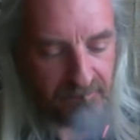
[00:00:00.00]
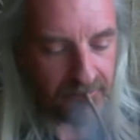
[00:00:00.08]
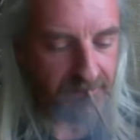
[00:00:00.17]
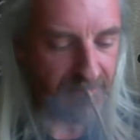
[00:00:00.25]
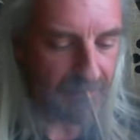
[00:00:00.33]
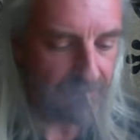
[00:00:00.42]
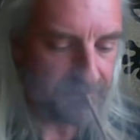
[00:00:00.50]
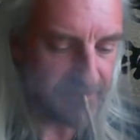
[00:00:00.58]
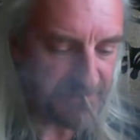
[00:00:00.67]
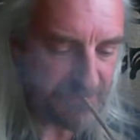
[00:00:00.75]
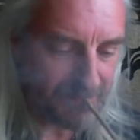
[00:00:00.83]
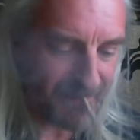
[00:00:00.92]
But in
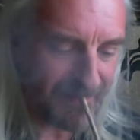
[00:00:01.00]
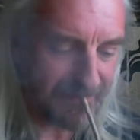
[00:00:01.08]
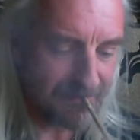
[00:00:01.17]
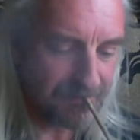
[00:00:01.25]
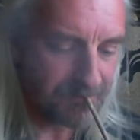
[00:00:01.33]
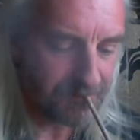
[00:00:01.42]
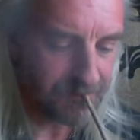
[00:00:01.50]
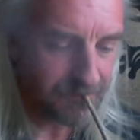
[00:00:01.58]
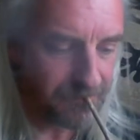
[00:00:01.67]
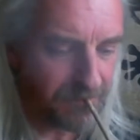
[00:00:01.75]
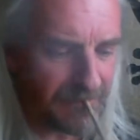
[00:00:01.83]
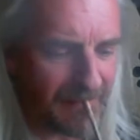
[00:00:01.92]
Japan,
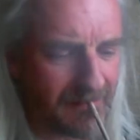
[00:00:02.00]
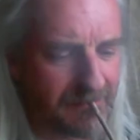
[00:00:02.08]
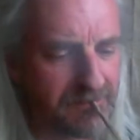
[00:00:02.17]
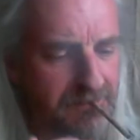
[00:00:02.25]
no.